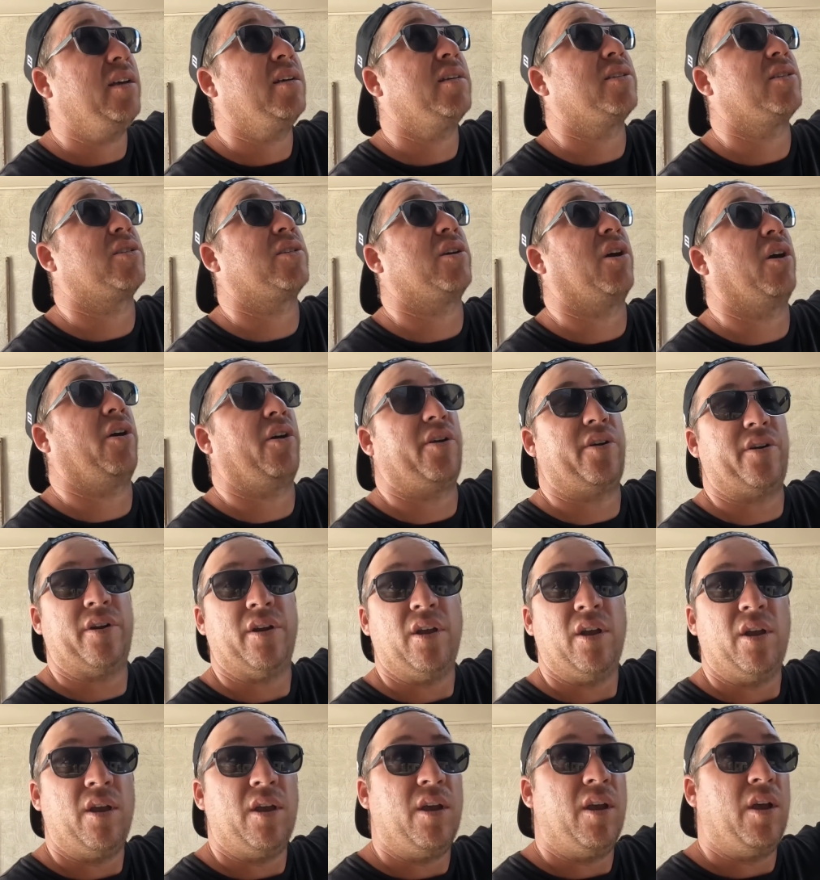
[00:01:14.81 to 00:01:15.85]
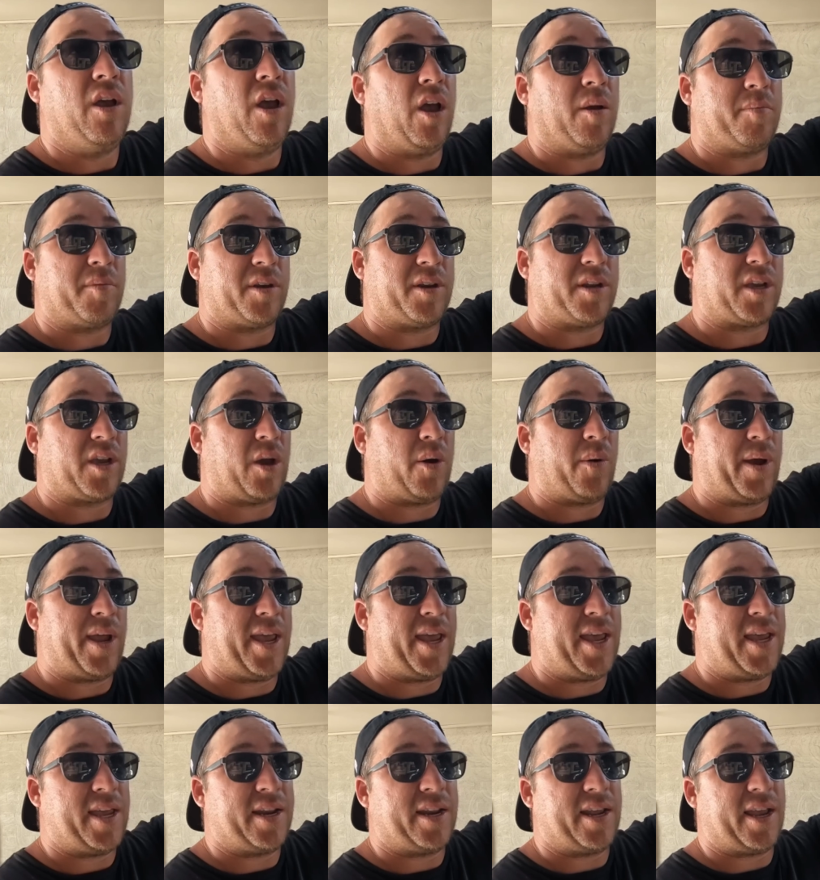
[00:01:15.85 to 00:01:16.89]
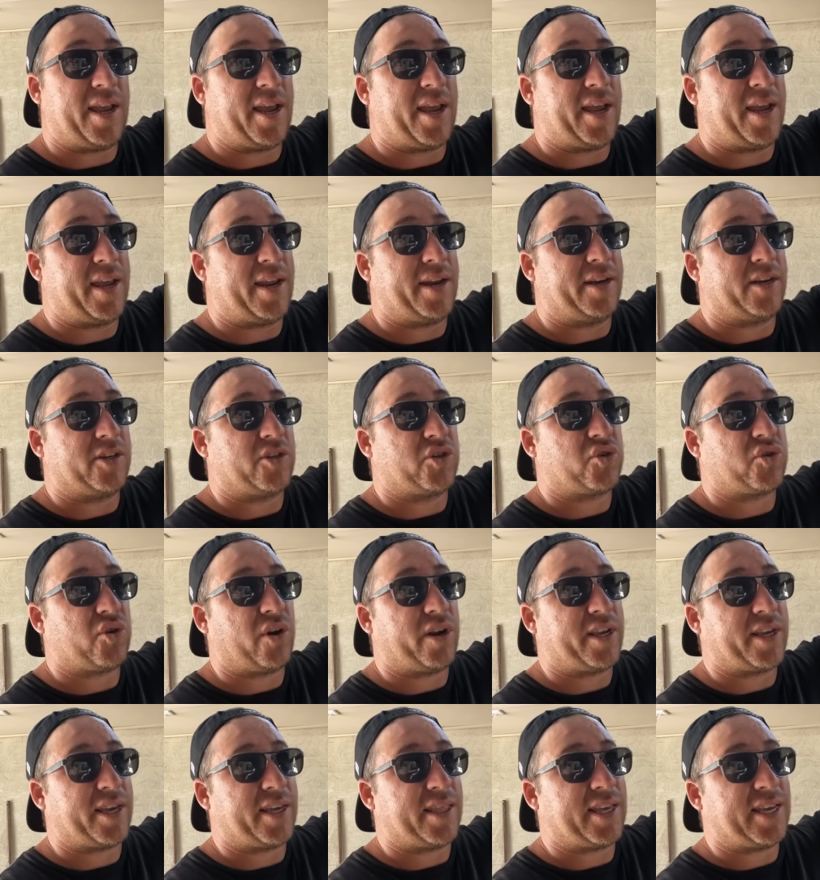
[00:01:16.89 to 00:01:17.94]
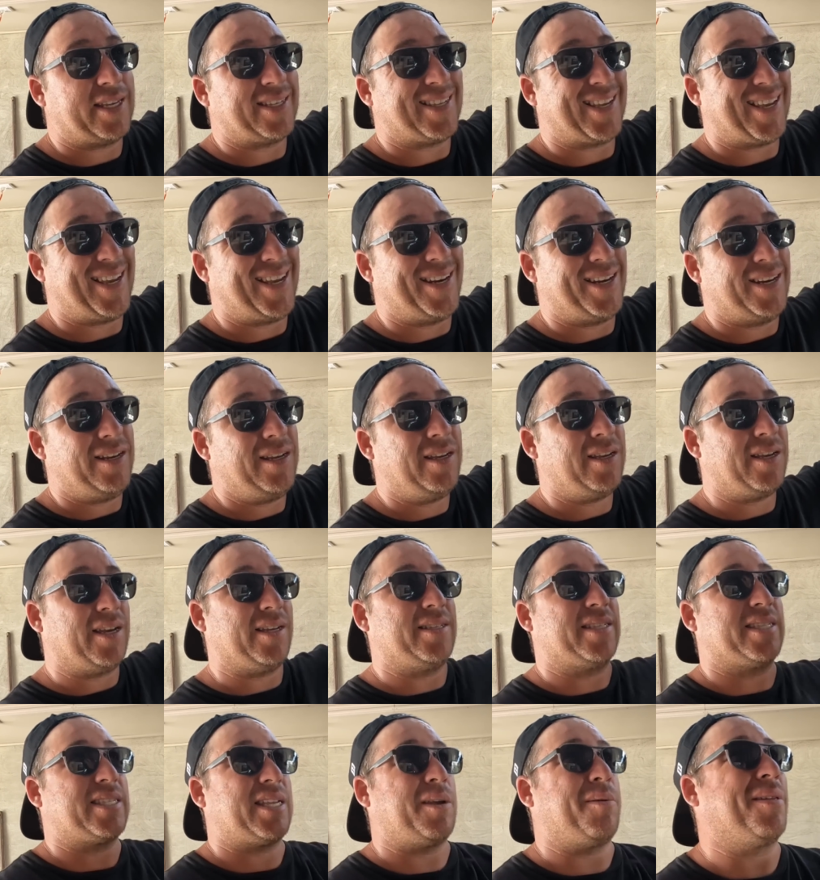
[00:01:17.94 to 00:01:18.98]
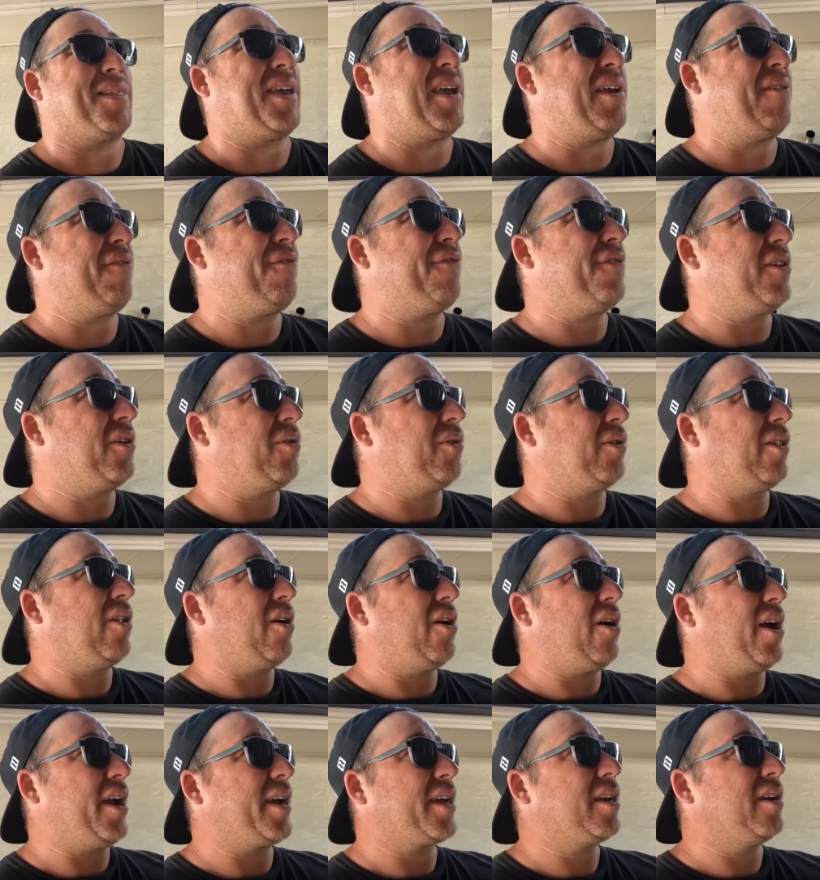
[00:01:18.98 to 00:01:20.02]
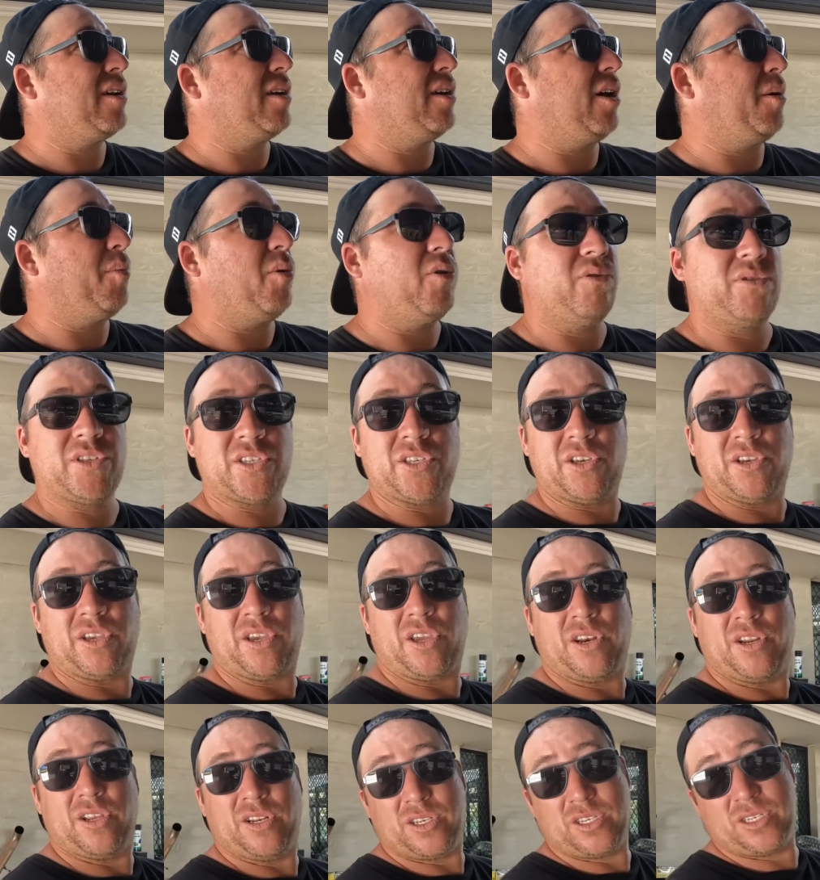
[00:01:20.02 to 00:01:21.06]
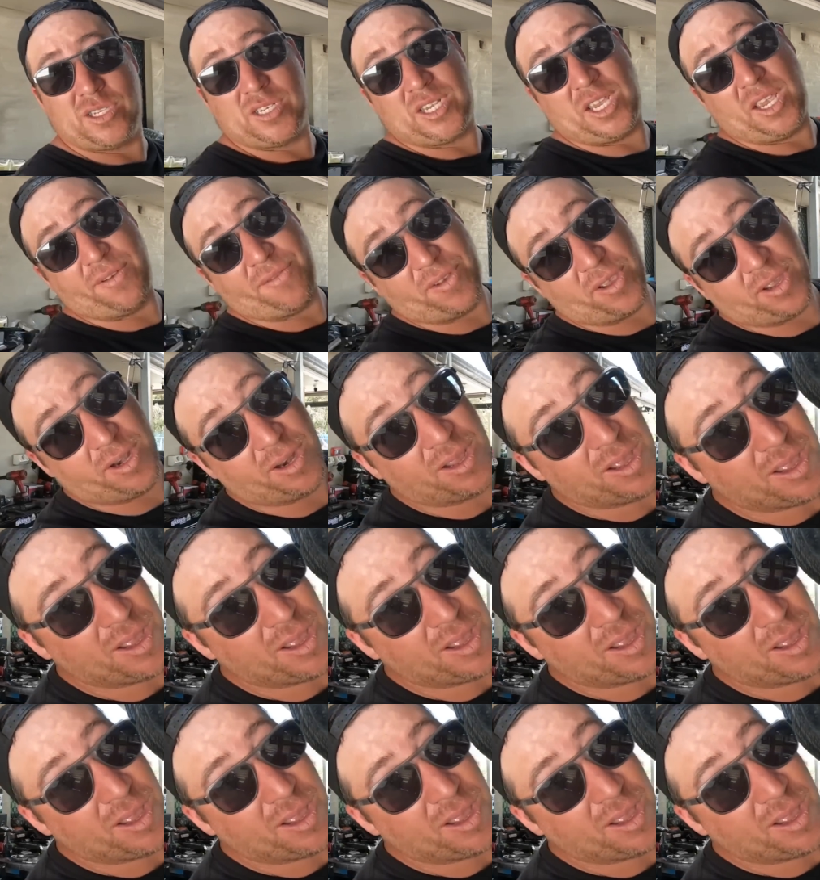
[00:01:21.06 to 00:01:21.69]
So I'm gonna go ahead and try and get these in and see what they feel like. I'm also gonna give it